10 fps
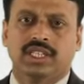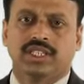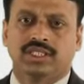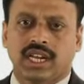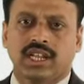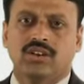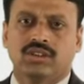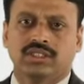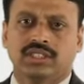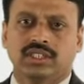sudden
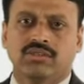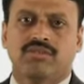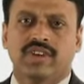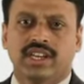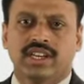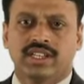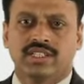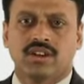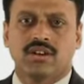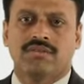onset of
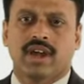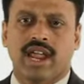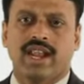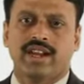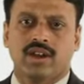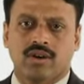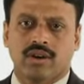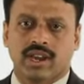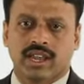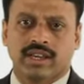weakness of hand or
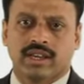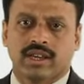leg,